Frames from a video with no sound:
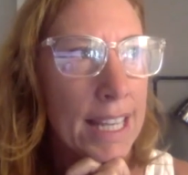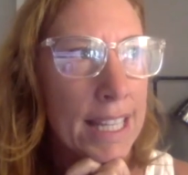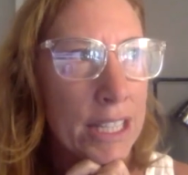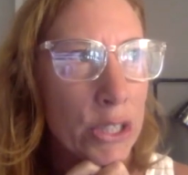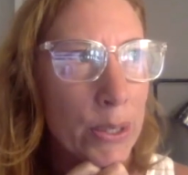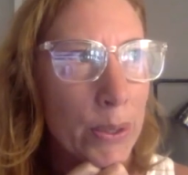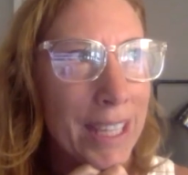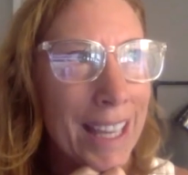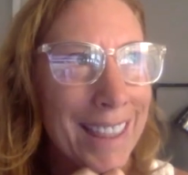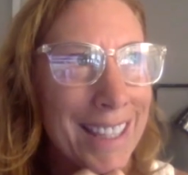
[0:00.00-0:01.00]
so
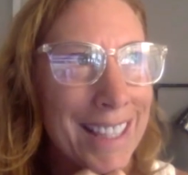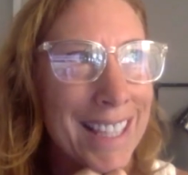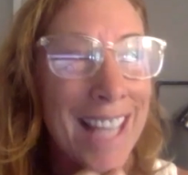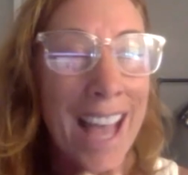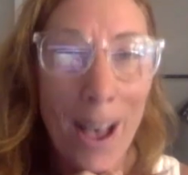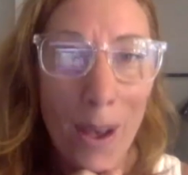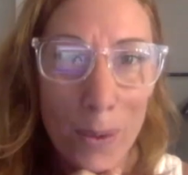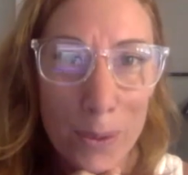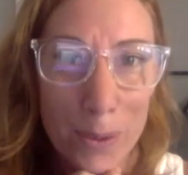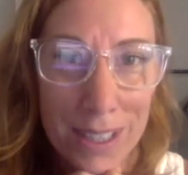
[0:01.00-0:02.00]
yeah, the
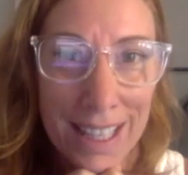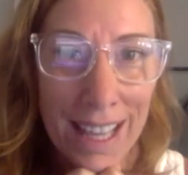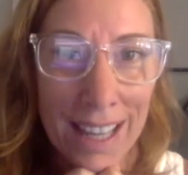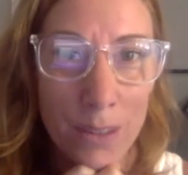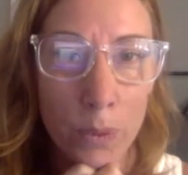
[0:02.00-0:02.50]
sounds that